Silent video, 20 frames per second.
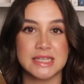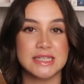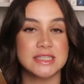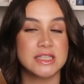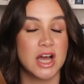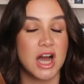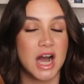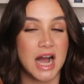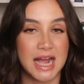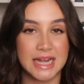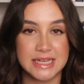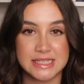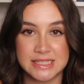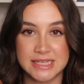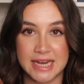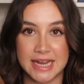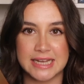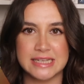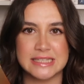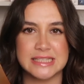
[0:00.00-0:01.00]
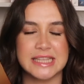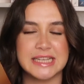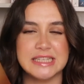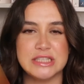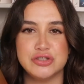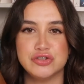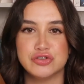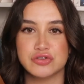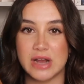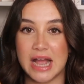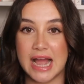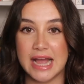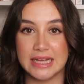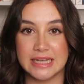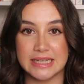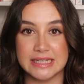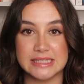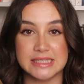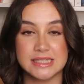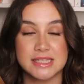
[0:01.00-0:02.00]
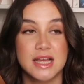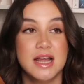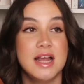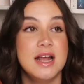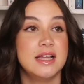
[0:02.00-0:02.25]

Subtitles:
It's high stakes. There's dragons.